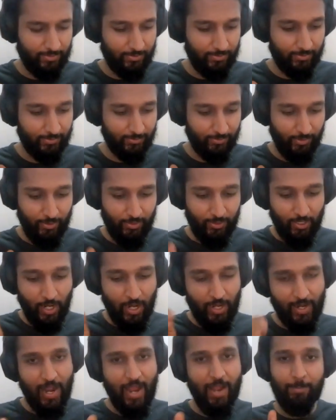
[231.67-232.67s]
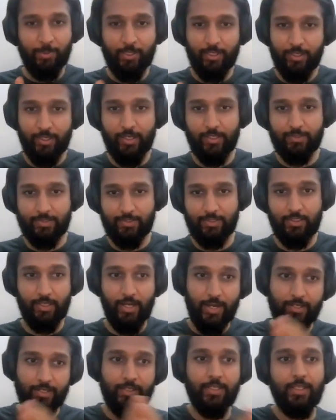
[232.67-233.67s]
Uh, our app connects
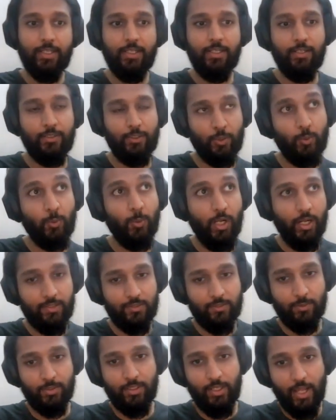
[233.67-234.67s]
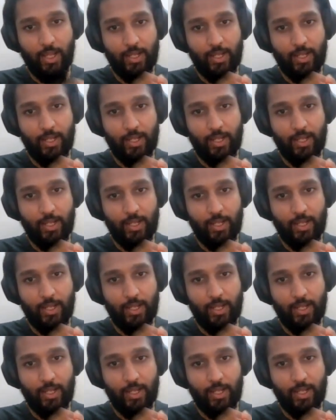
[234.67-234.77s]
directly to Hasura.